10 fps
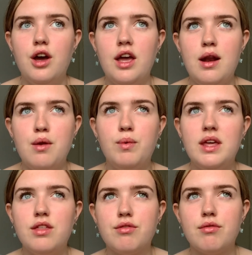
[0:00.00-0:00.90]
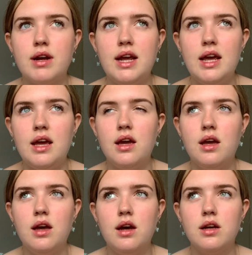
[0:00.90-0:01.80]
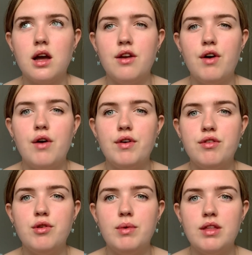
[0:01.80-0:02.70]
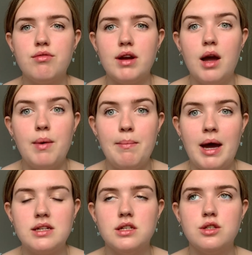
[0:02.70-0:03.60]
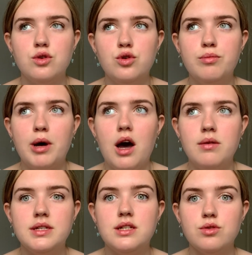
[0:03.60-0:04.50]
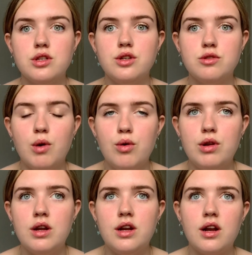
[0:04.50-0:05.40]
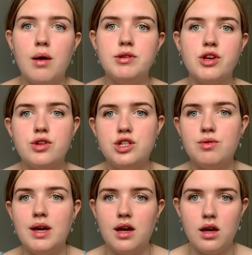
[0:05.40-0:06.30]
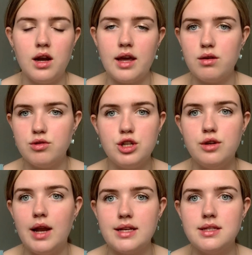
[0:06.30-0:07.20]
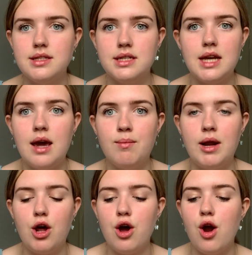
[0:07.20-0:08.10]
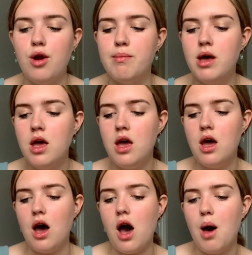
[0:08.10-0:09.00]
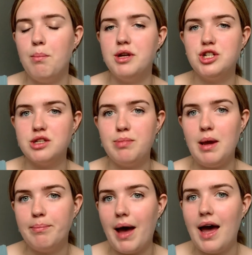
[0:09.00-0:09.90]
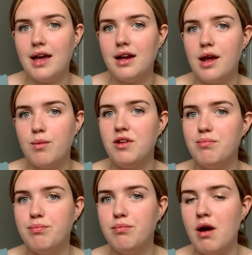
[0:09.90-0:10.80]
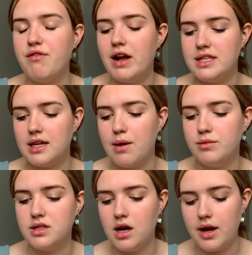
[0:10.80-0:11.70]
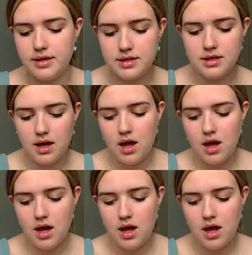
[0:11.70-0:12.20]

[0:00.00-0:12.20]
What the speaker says: in week 3, kind of halfway through week 3, I went back to school, but I was still so swollen and I was only doing like 2 lessons a day and went home. But just being back like with my friends again was nice.